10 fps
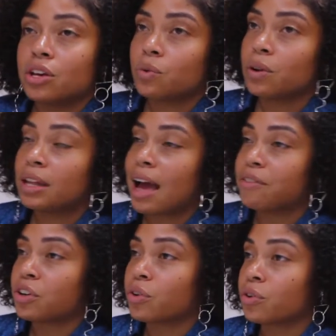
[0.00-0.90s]
You really
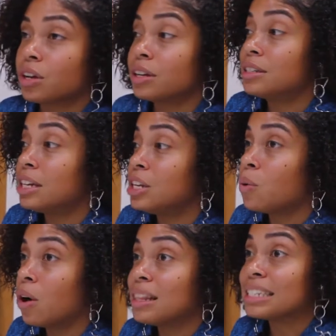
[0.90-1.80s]
have to
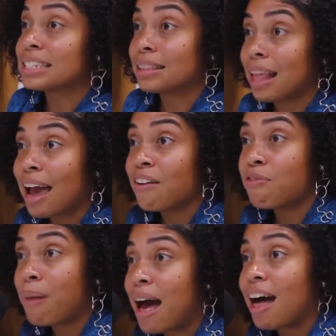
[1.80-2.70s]
continue on this
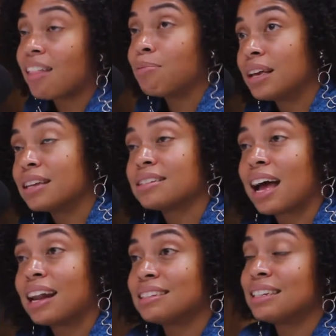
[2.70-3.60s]
life path because
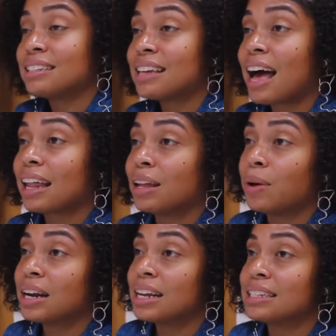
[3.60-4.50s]
that is exactly
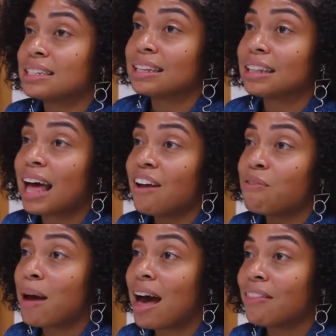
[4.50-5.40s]
what it is. It's a
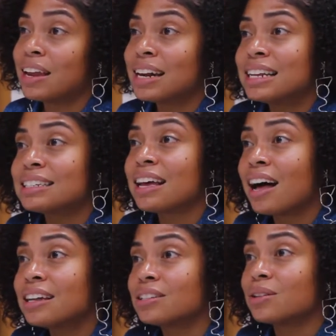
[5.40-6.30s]
life path and it is a
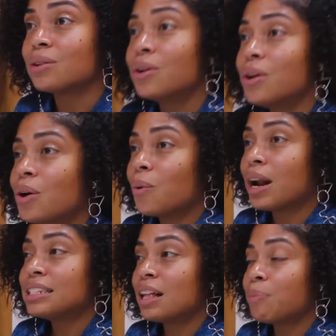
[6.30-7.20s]
hustle.
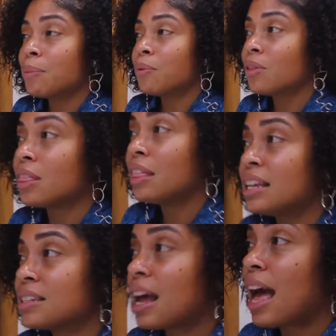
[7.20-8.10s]
When I tell people the
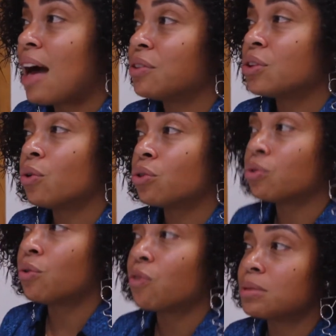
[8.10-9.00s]
things that I have to go
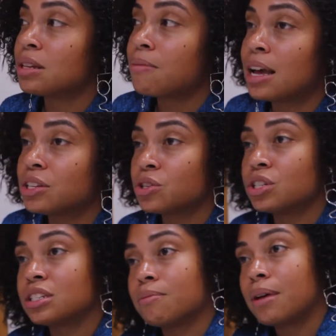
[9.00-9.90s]
through from semester
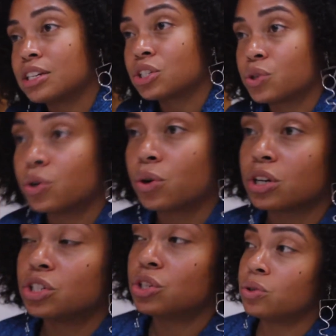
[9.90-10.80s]
to semester in
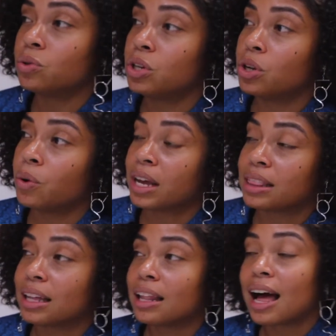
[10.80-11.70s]
order to, you know,
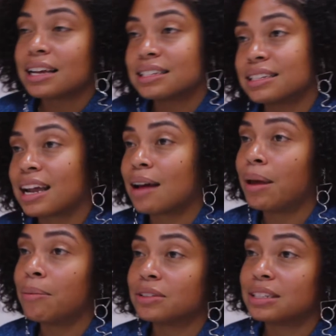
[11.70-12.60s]
get the classes that
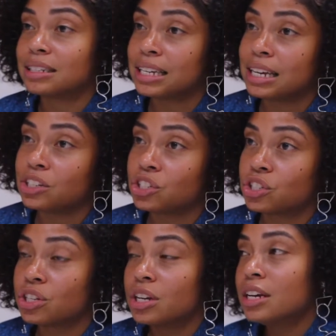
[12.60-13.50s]
I'm able to
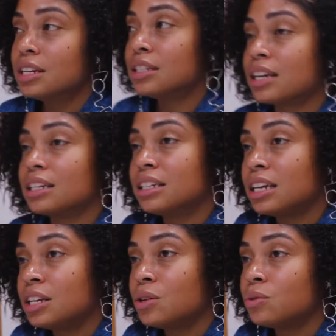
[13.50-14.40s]
teach to
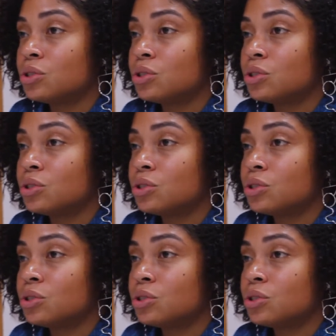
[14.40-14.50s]
continue